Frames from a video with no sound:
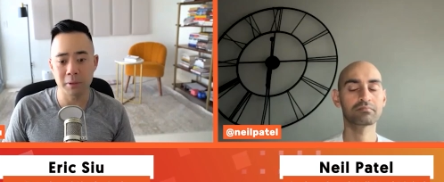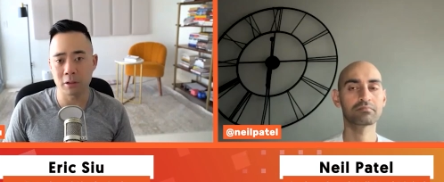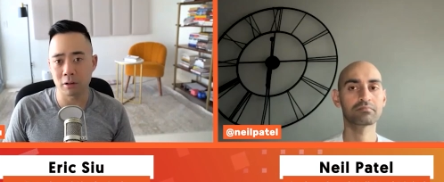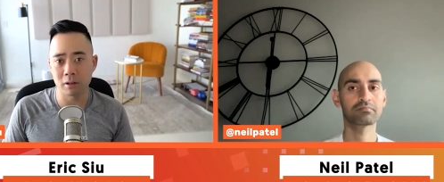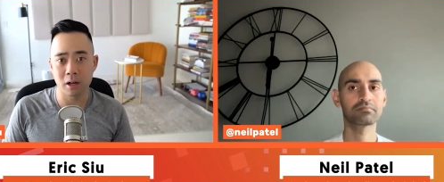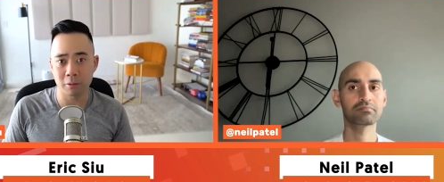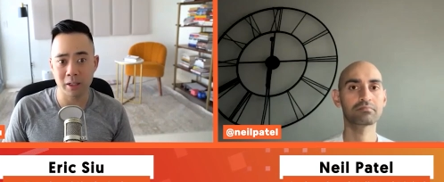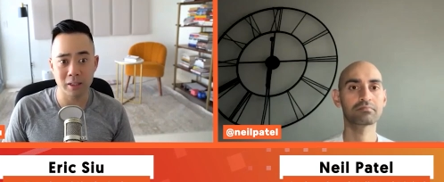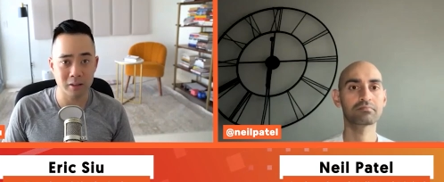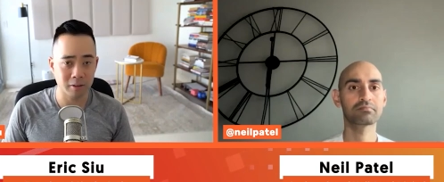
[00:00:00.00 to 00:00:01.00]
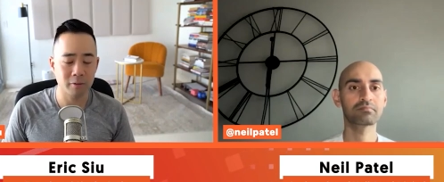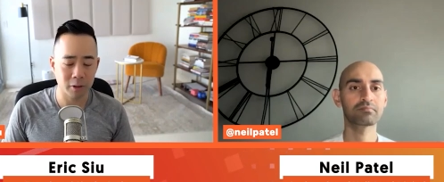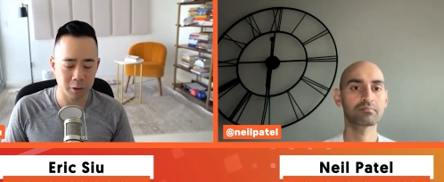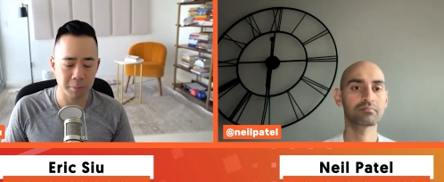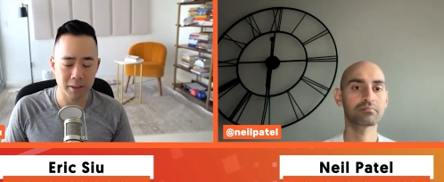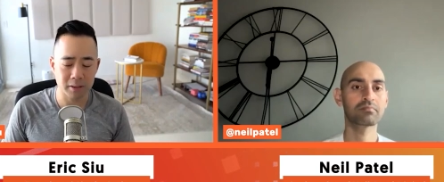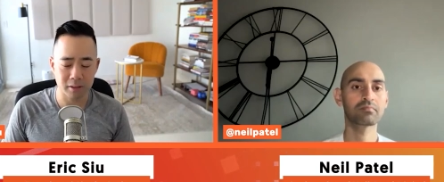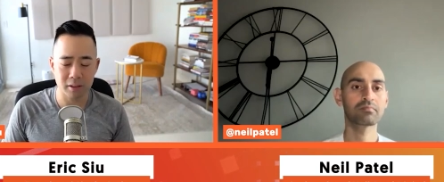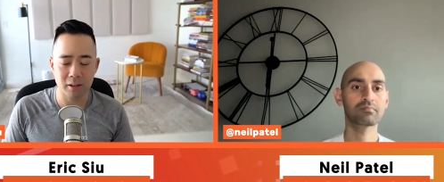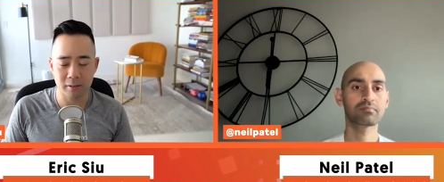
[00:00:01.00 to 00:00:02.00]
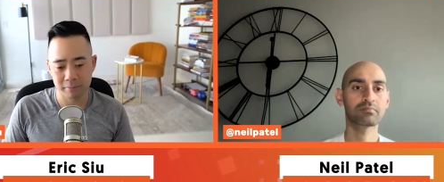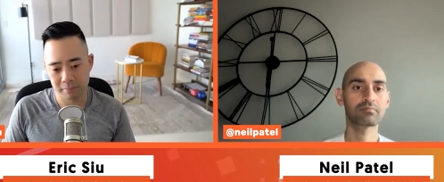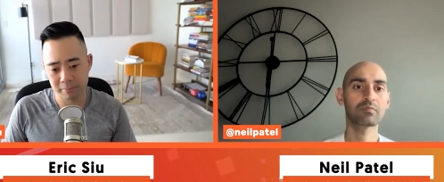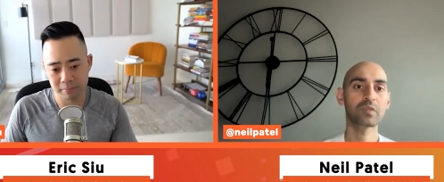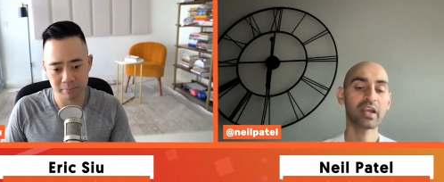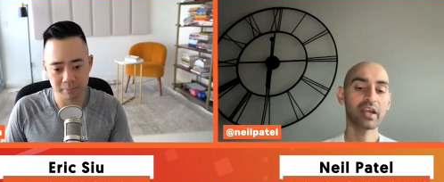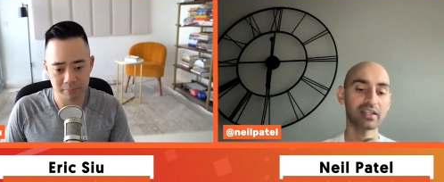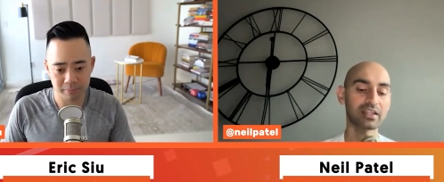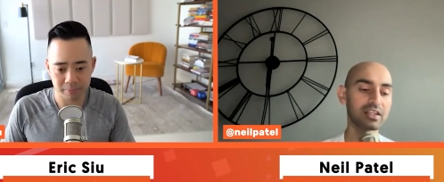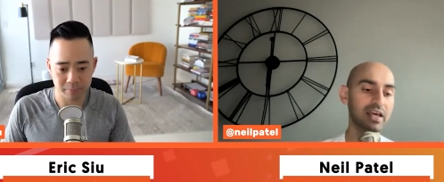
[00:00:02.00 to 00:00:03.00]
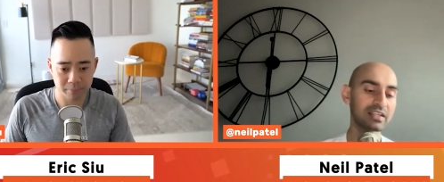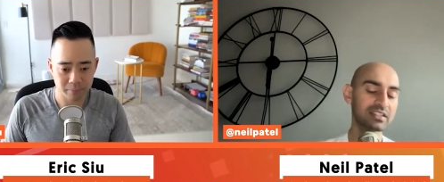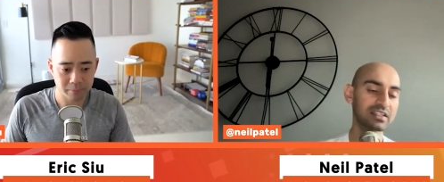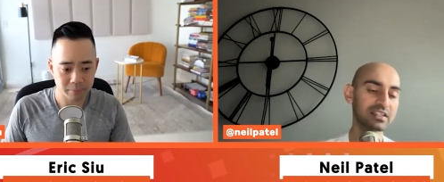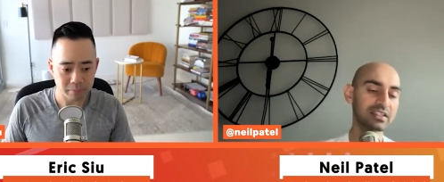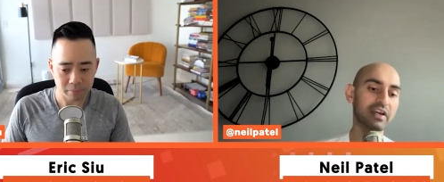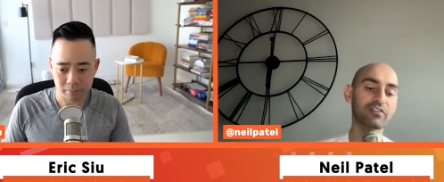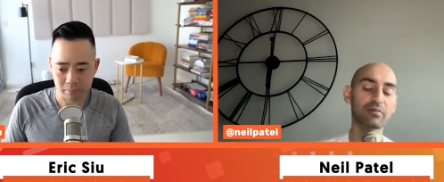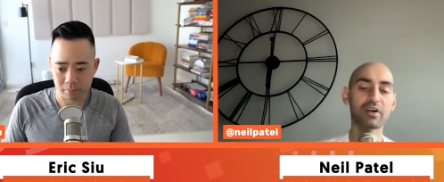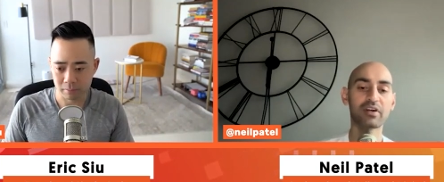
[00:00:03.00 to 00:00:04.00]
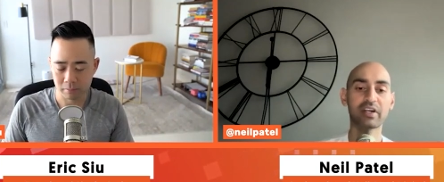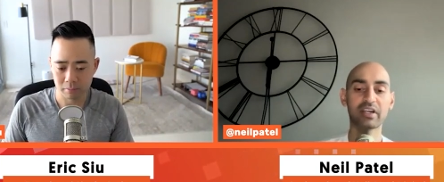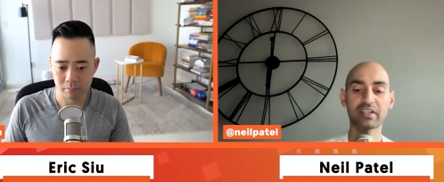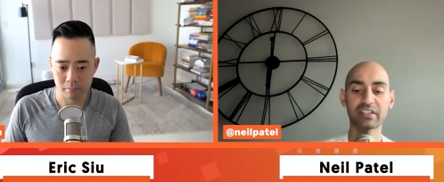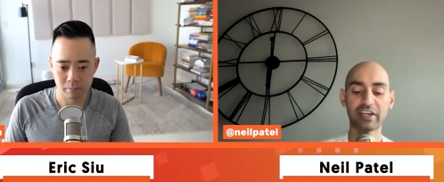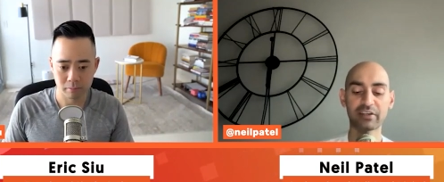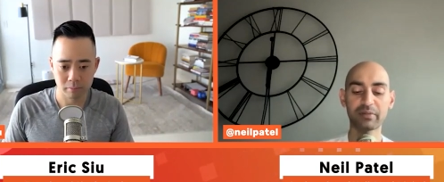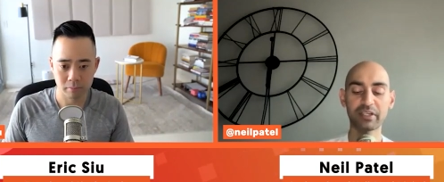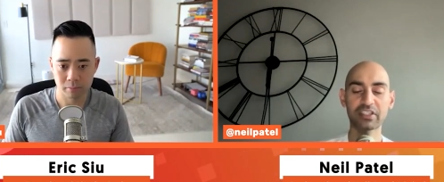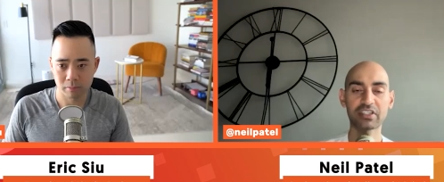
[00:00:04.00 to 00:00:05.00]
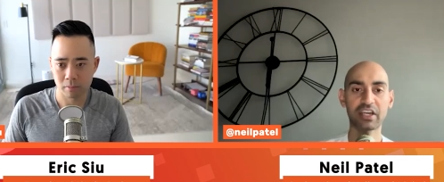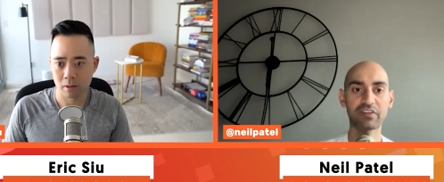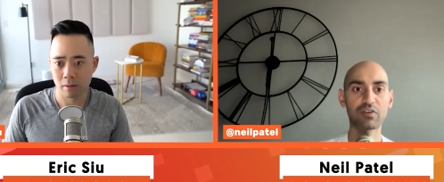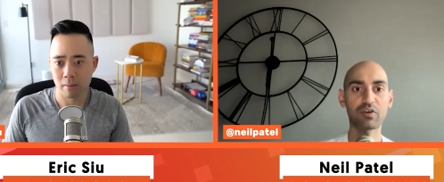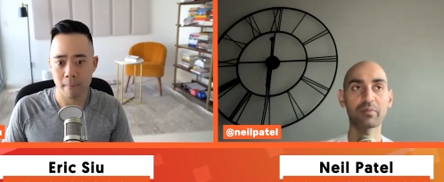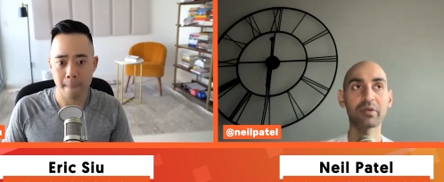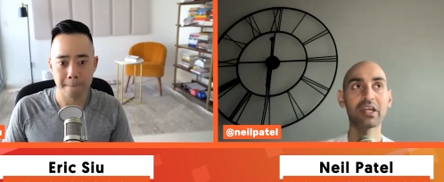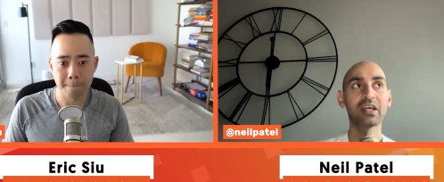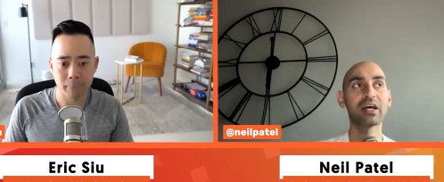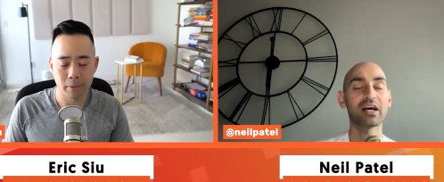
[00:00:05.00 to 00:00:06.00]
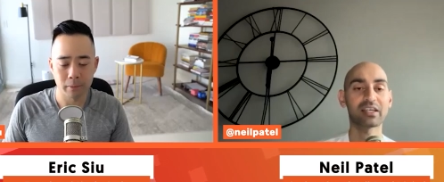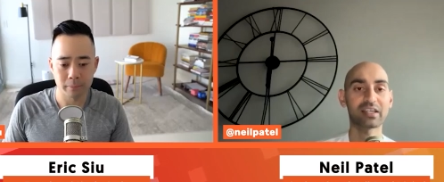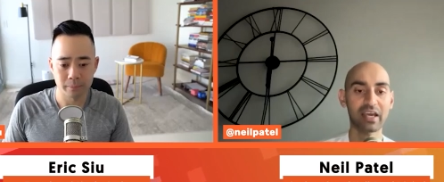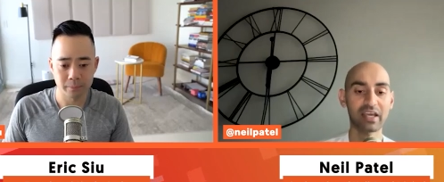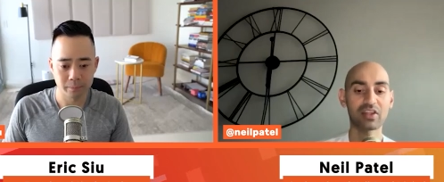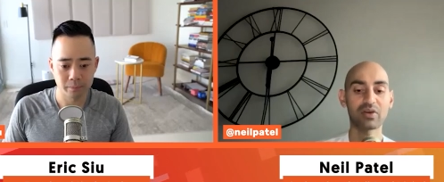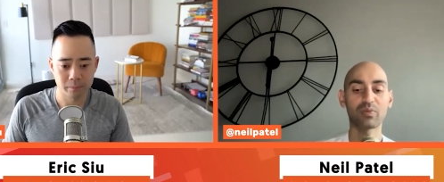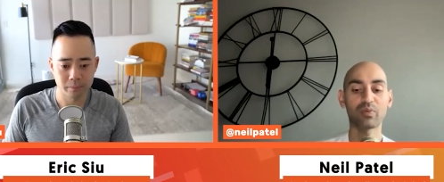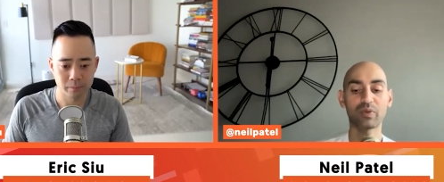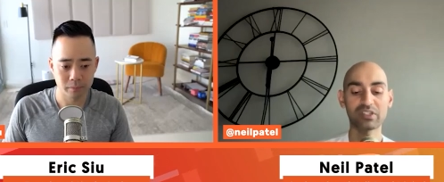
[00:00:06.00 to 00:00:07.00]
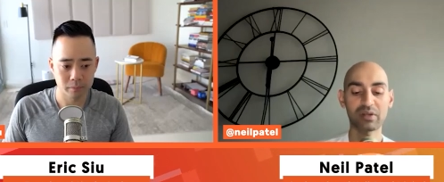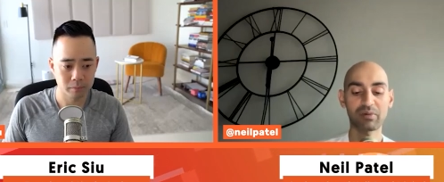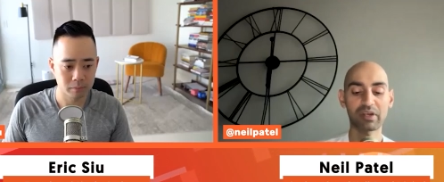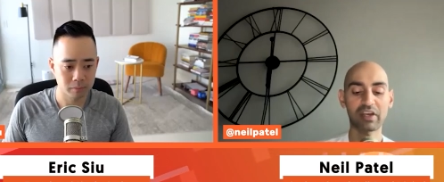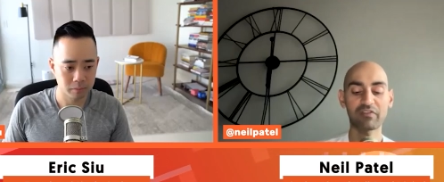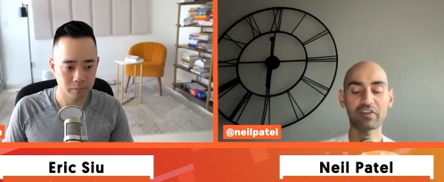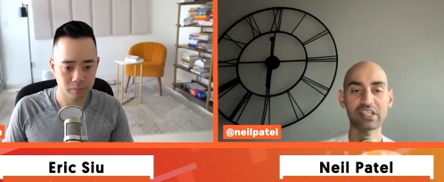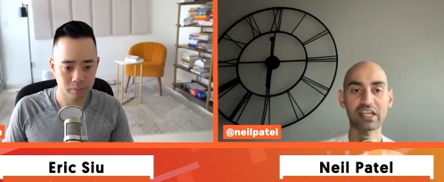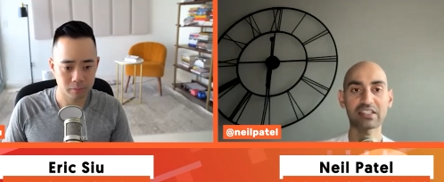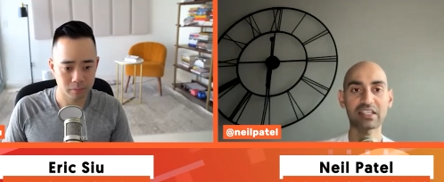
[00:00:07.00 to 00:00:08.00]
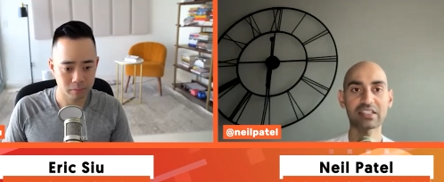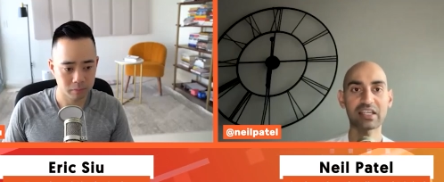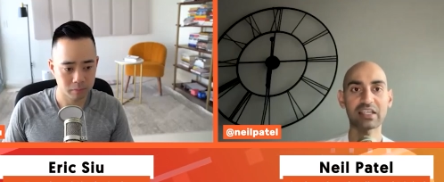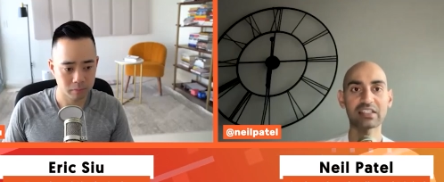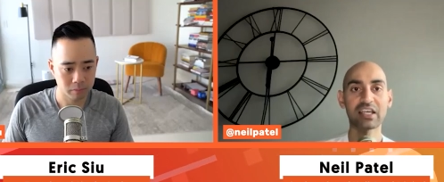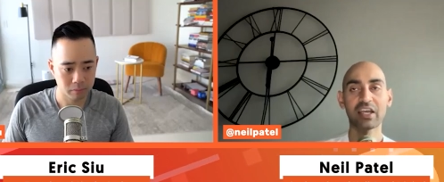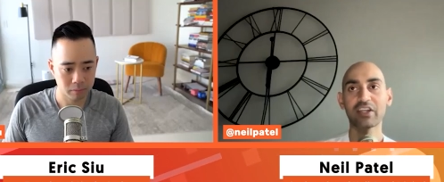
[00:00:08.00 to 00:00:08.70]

Speaker 1: you go a long way. That's a first place to start.
Speaker 2: And the last thing that we have from our end is Eric mentioned Typeform. Again, the reason I want to emphasize this is